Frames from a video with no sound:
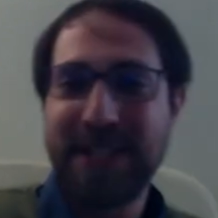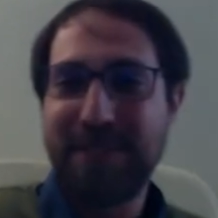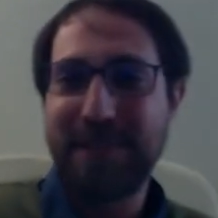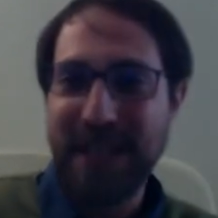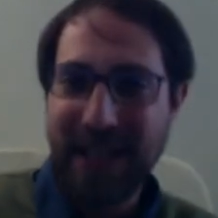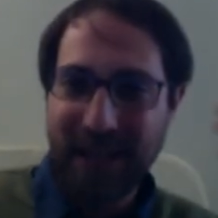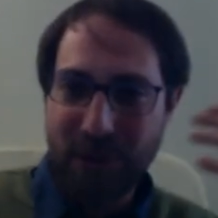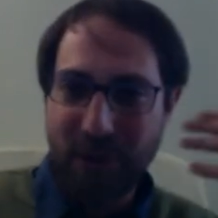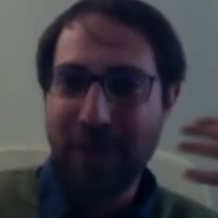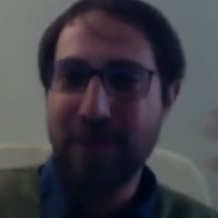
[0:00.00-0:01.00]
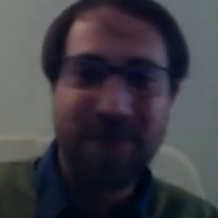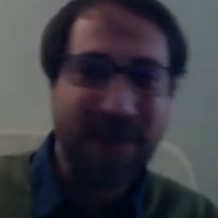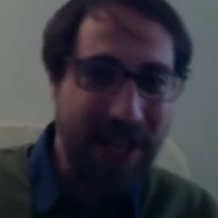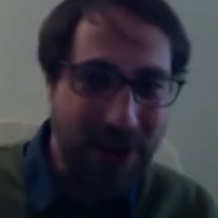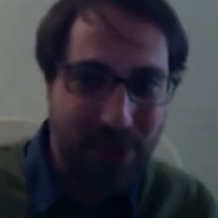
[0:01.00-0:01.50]
being you know
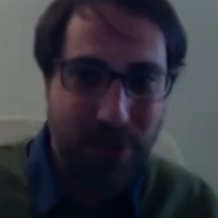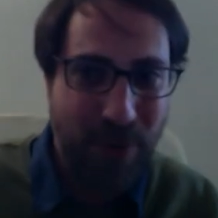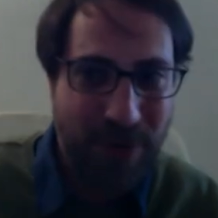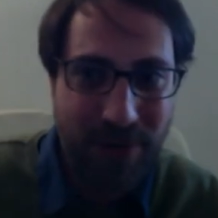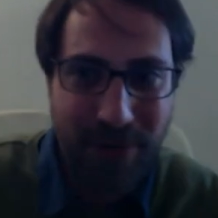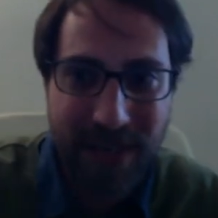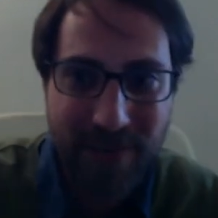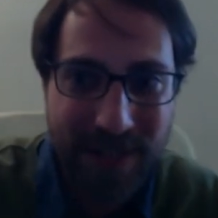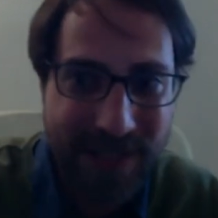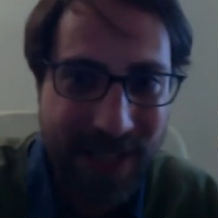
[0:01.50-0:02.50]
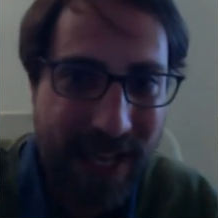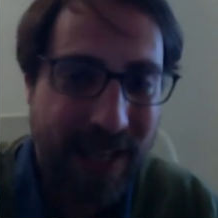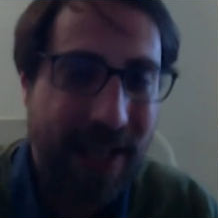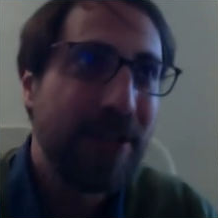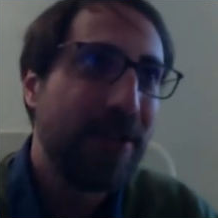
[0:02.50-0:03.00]
near to where you live is like
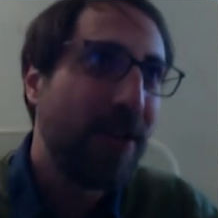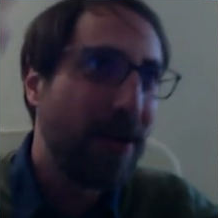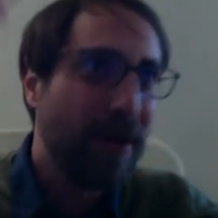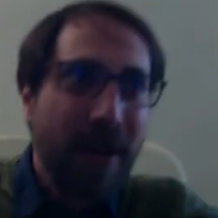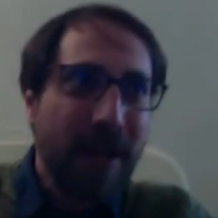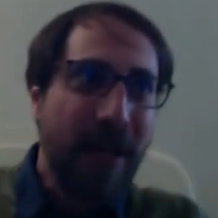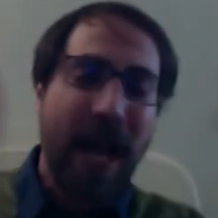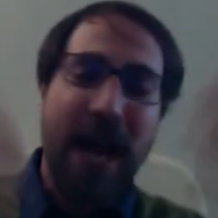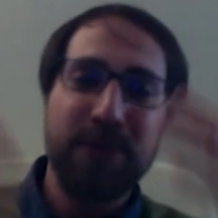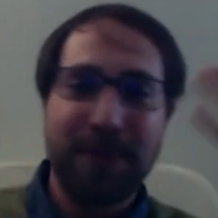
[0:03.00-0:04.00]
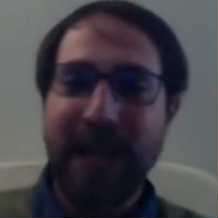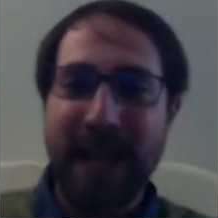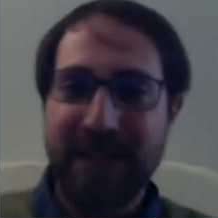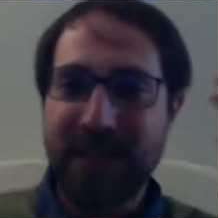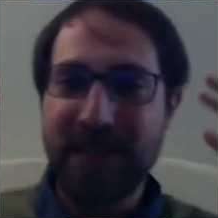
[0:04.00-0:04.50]
uh, you know I was
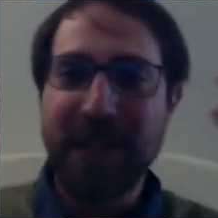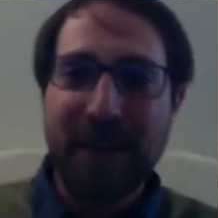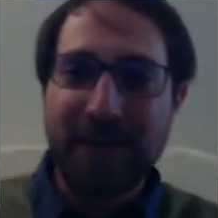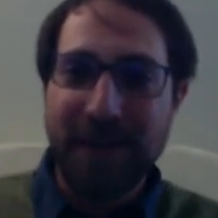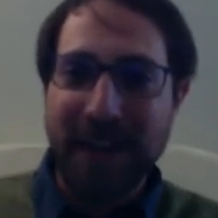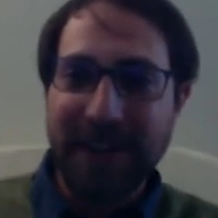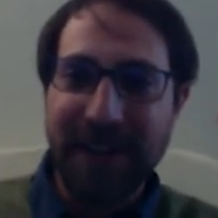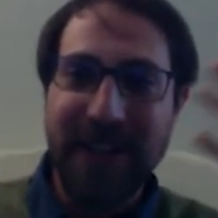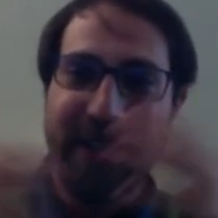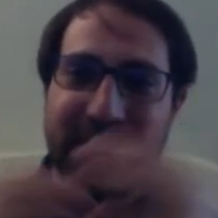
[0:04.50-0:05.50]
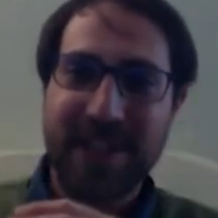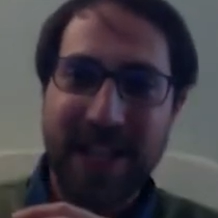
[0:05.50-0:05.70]
blessed. Finally, it's like